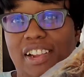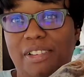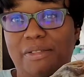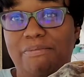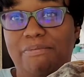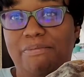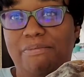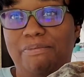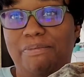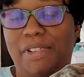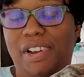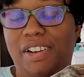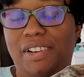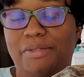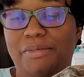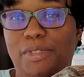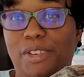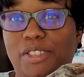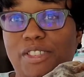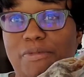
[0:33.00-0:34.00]
it
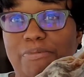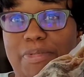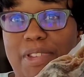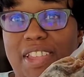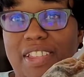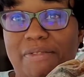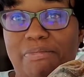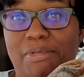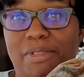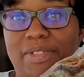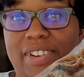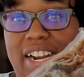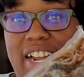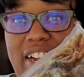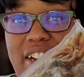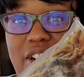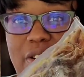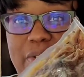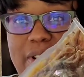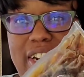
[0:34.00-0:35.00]
um, roast beef, but when I
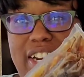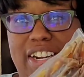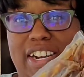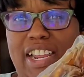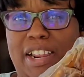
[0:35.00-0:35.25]
go in there,